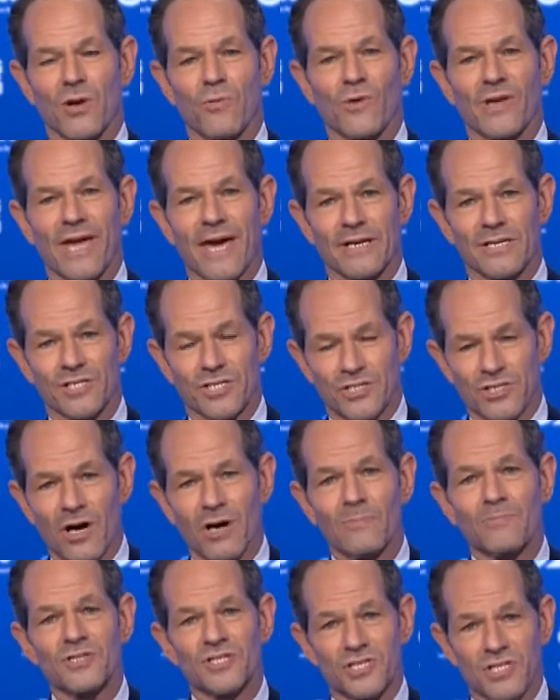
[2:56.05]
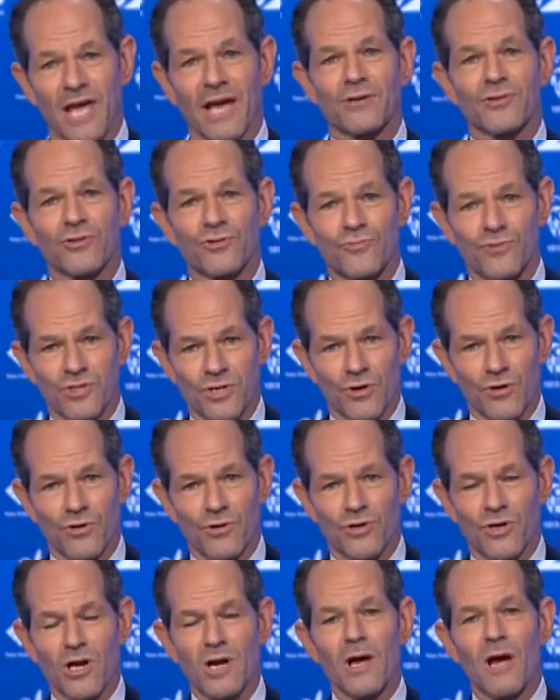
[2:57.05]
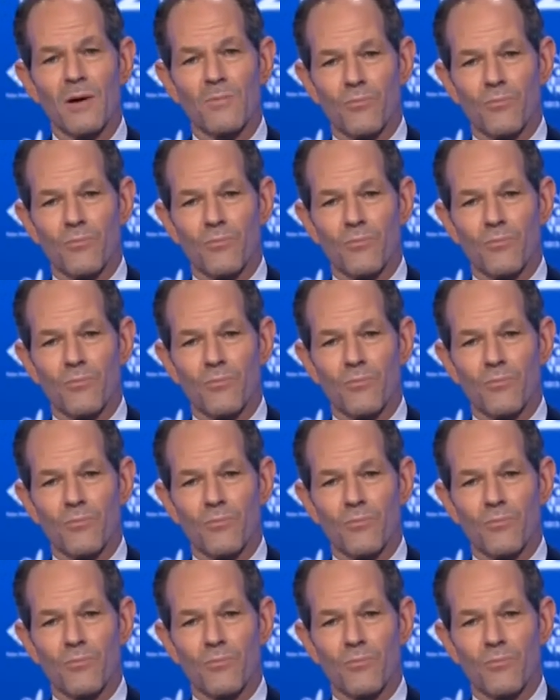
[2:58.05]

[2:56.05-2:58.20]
and we get a substandard return.